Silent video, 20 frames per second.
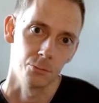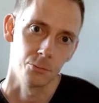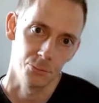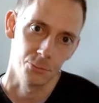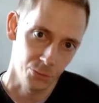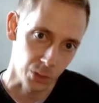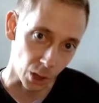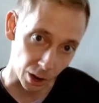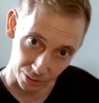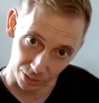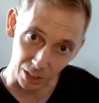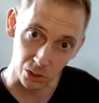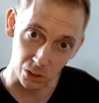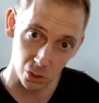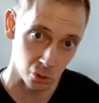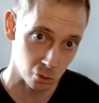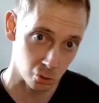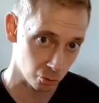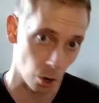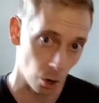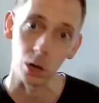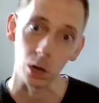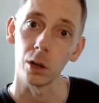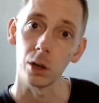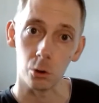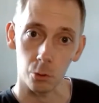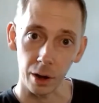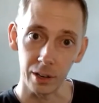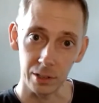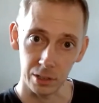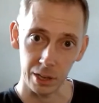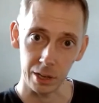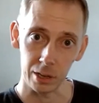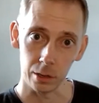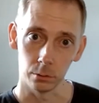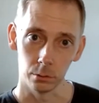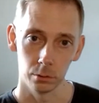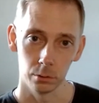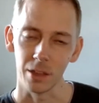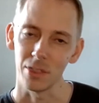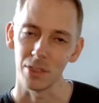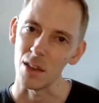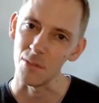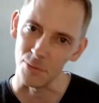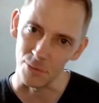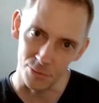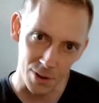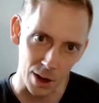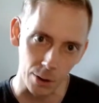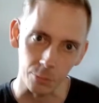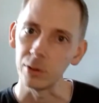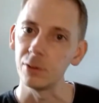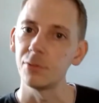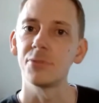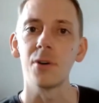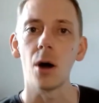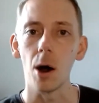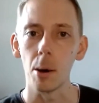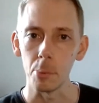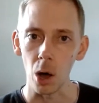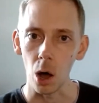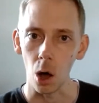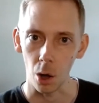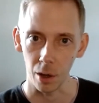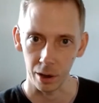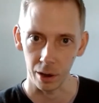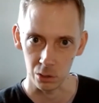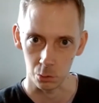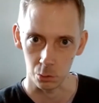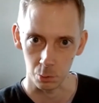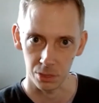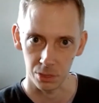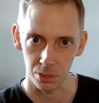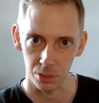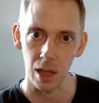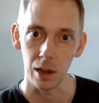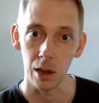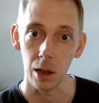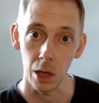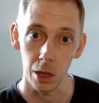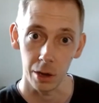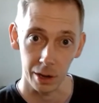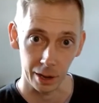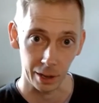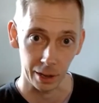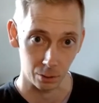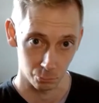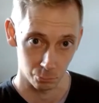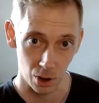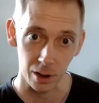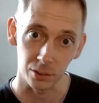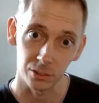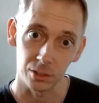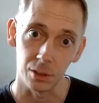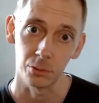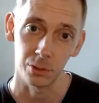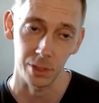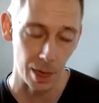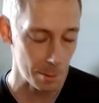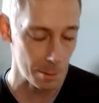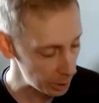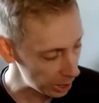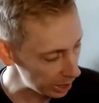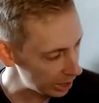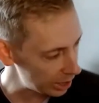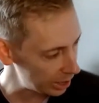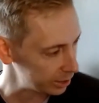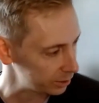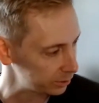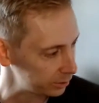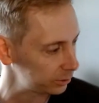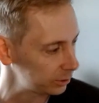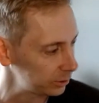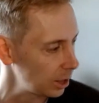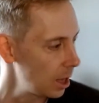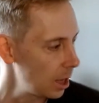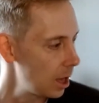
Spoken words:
like they struggle a great deal, like they're very far behind with their learning relative to their peers,